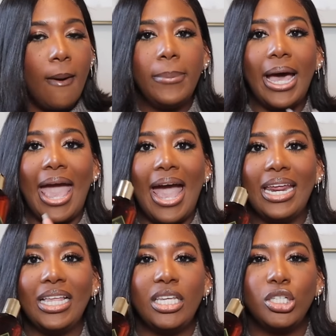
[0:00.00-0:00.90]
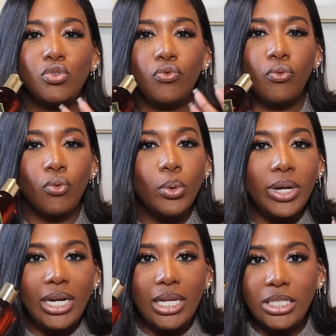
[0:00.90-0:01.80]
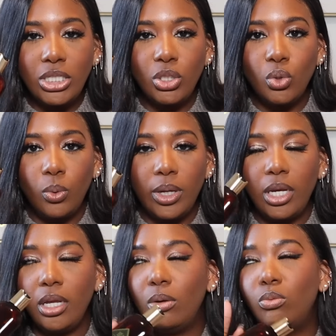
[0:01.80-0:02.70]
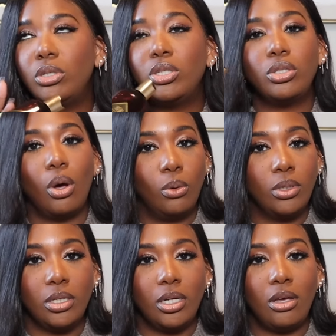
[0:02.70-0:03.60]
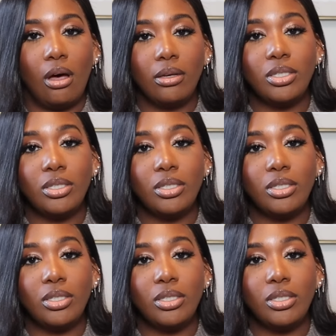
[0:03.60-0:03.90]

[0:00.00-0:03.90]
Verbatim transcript: but adding this fruitiness to it, it was so good, y'all.